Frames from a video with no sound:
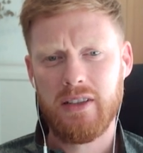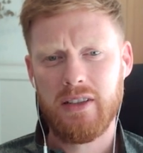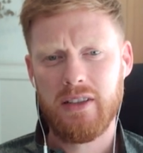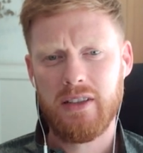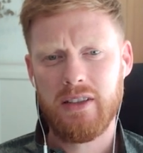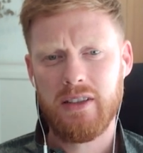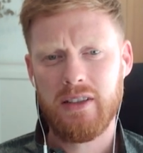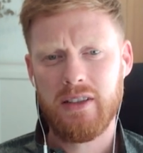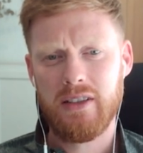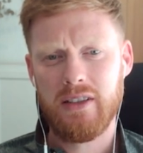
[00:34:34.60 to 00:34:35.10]

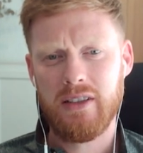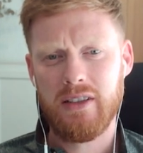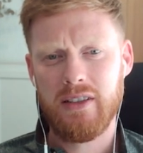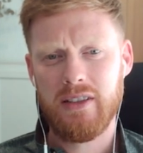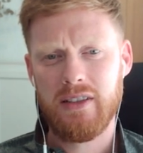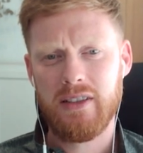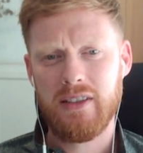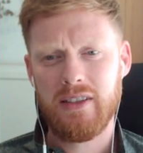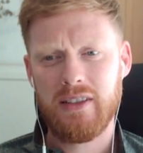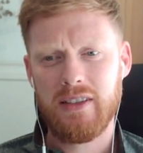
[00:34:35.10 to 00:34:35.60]

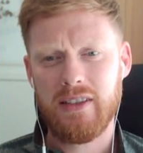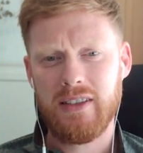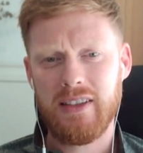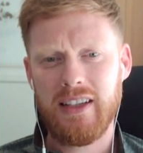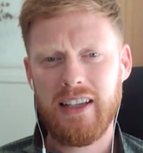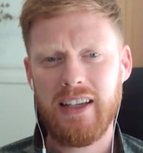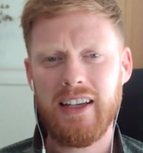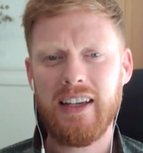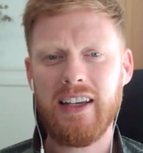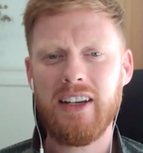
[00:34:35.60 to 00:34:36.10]

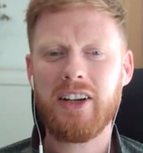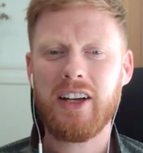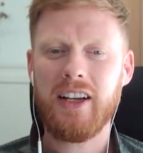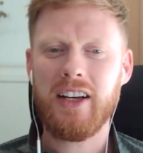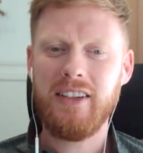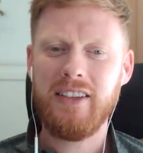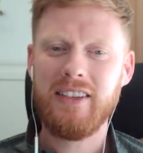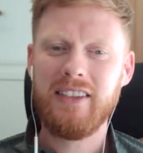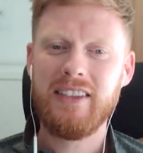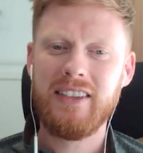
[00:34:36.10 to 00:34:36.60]

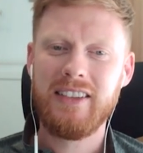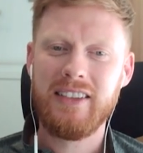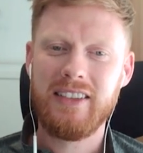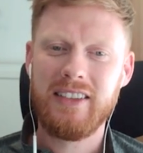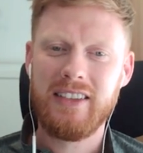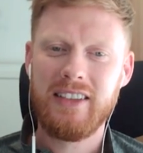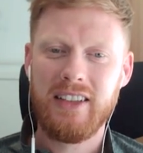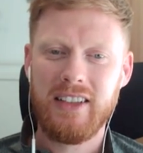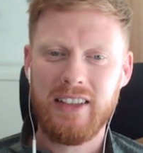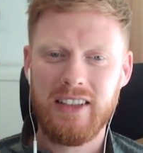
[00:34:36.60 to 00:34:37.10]

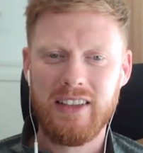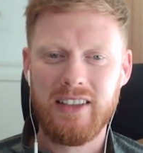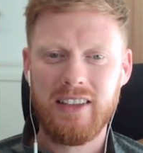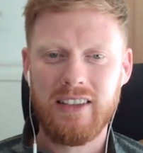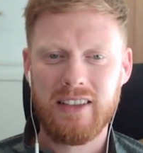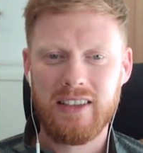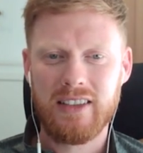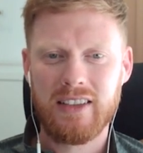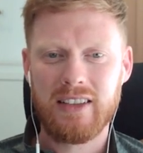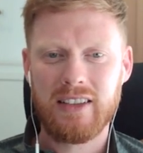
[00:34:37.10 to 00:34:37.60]

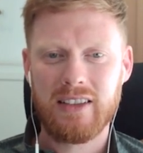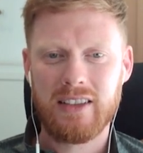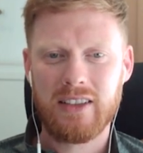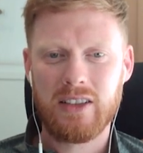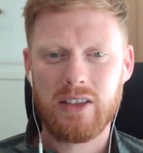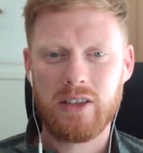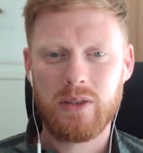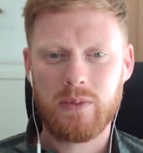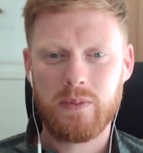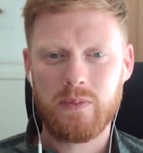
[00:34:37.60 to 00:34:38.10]

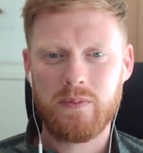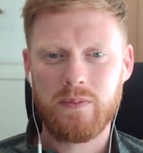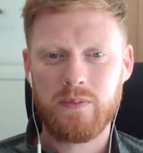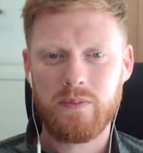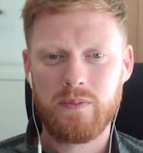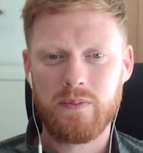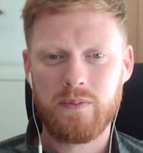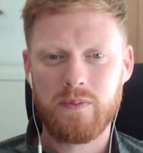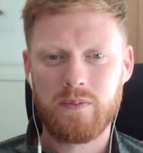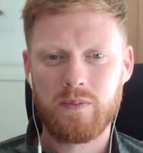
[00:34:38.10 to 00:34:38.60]

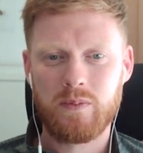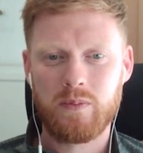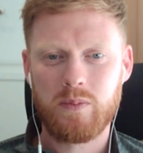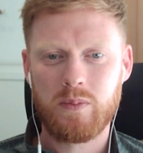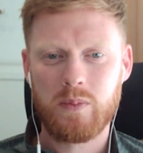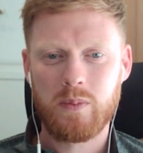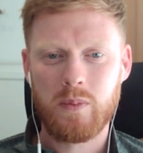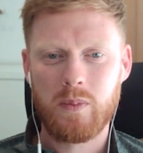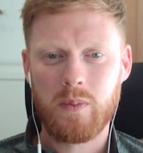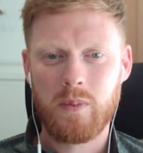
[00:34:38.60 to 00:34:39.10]

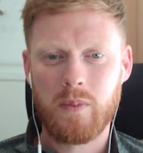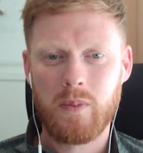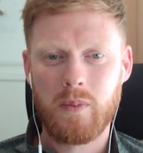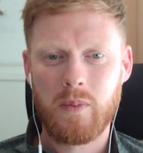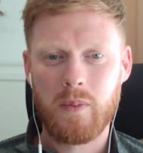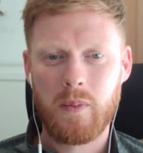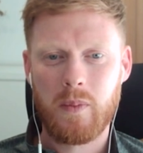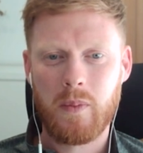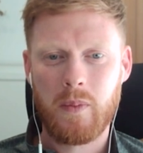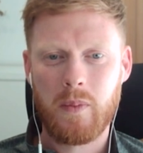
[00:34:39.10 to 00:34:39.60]

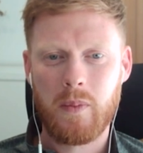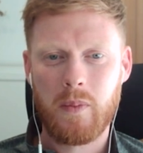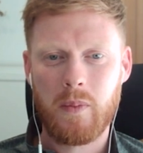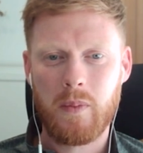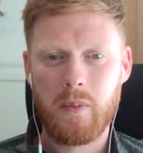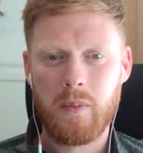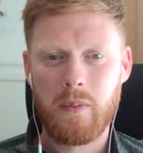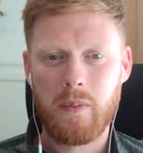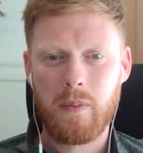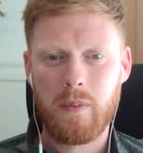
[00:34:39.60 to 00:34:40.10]

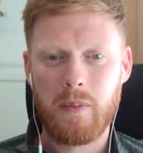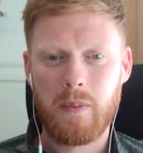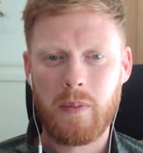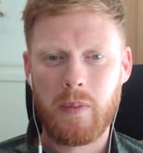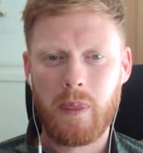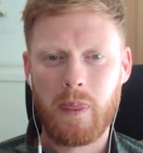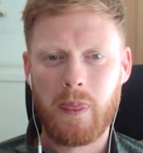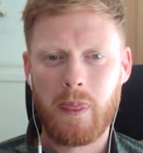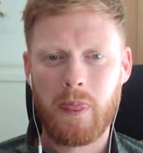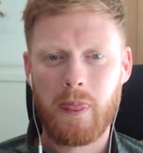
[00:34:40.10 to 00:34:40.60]

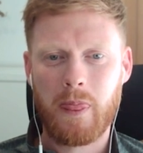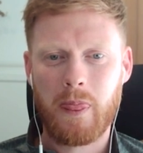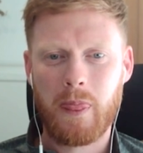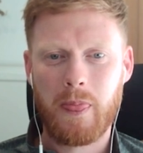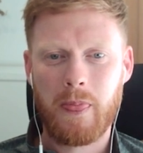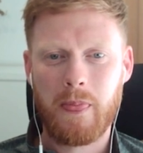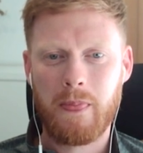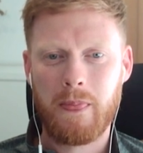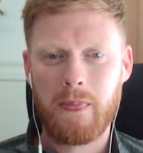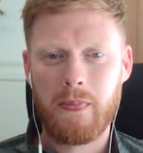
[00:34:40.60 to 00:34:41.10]

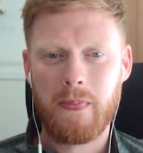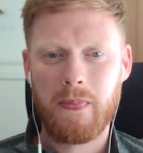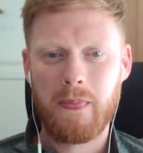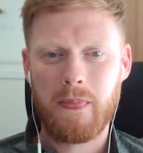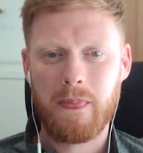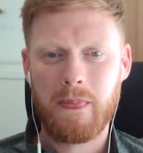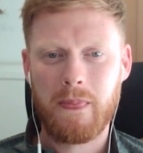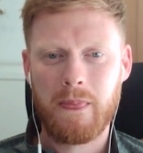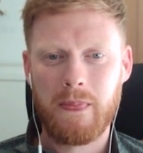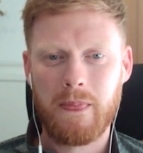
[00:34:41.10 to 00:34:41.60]

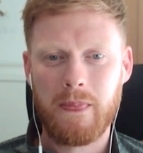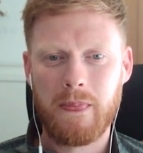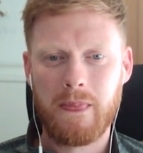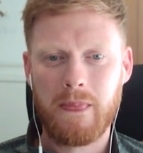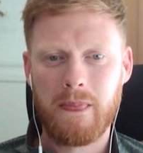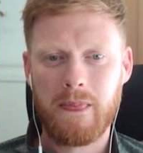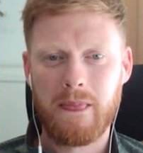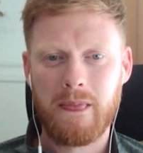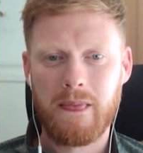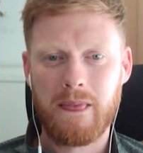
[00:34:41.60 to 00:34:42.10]

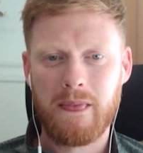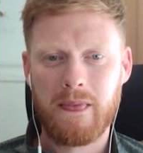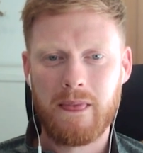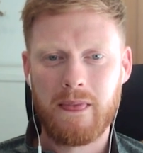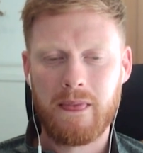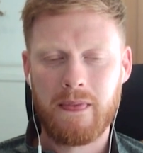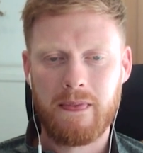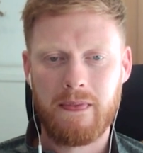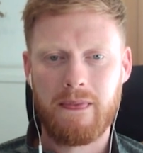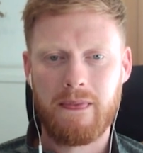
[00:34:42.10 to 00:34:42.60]
[no speech]